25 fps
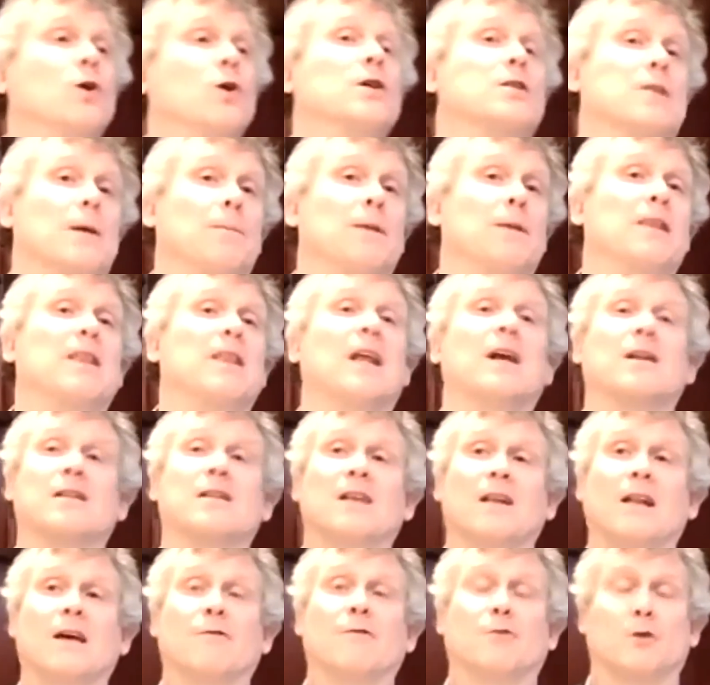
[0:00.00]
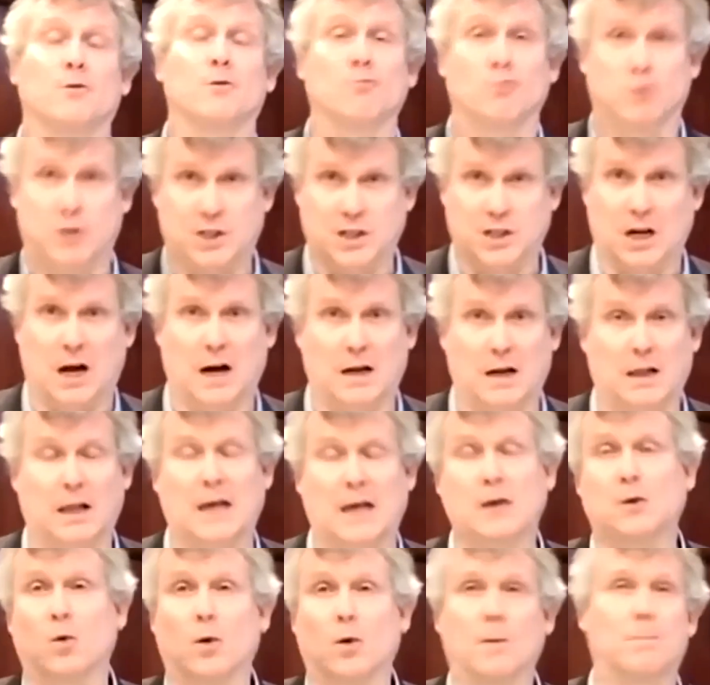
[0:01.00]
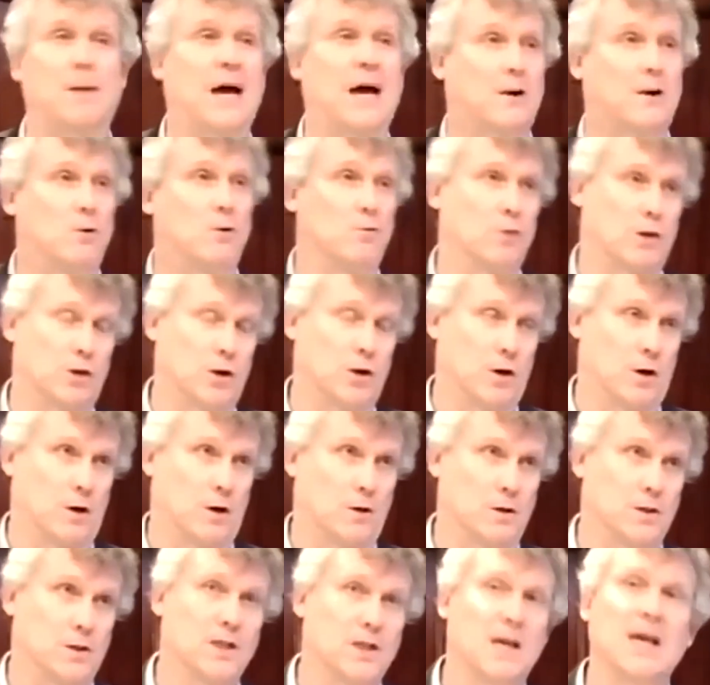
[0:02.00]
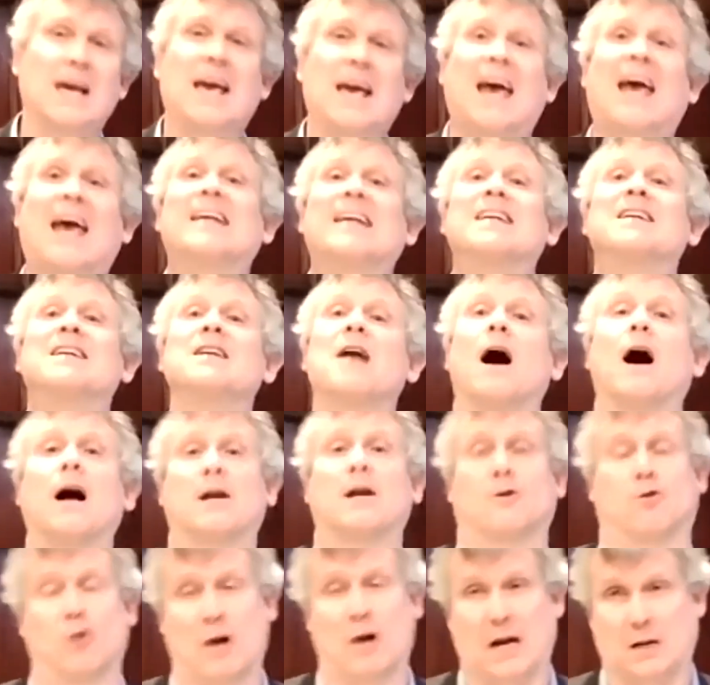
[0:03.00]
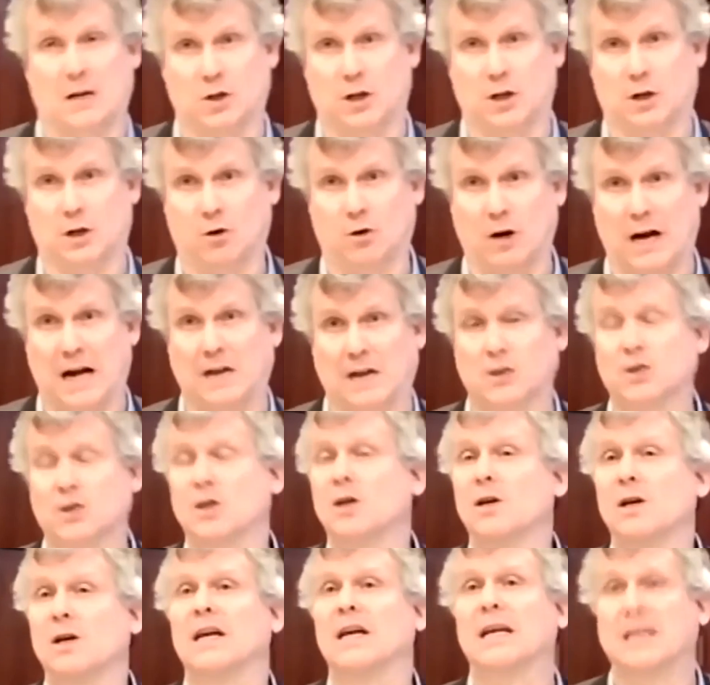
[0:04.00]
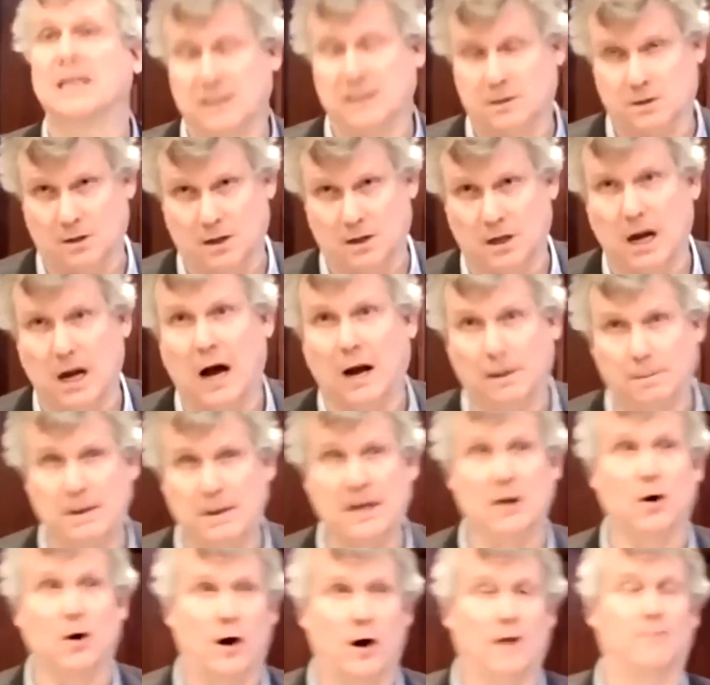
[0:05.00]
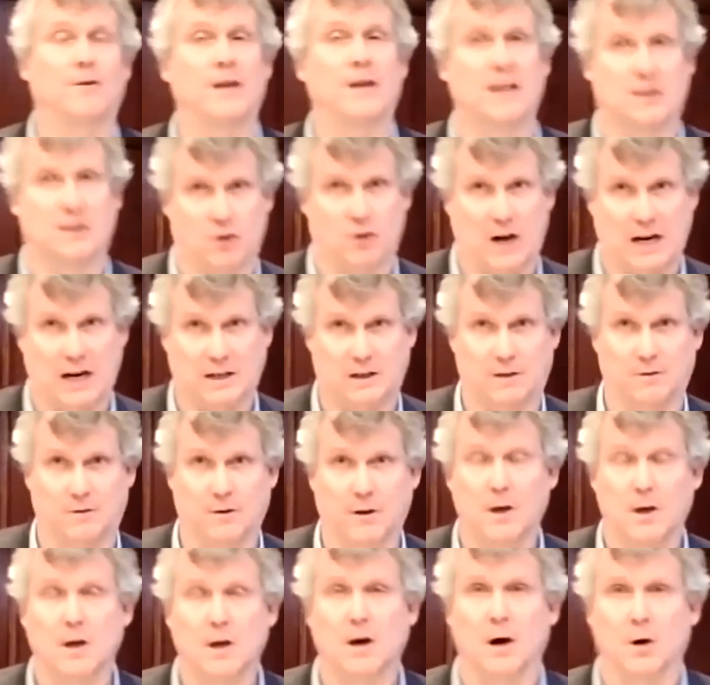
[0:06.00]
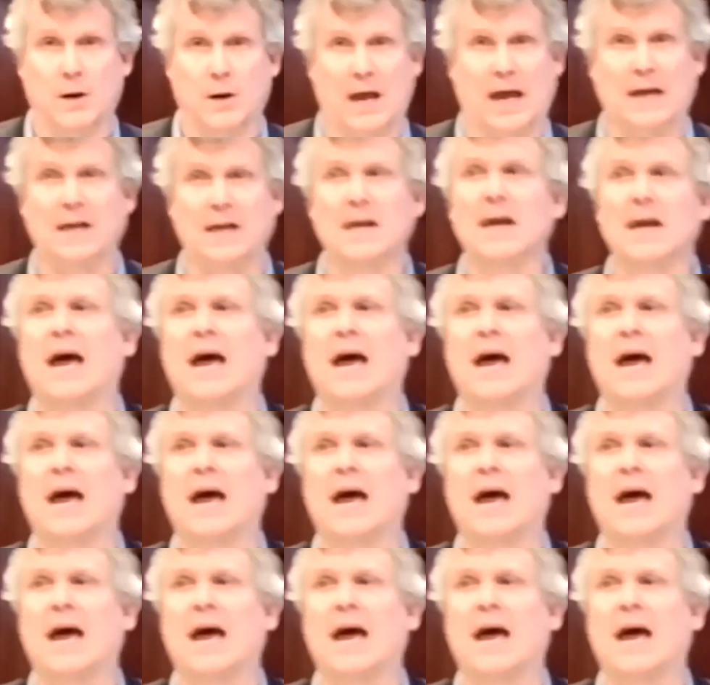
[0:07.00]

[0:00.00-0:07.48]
you something that'll deliver stock-like or better returns and not crash in a crash, it's got to be awfully attractive. Okay?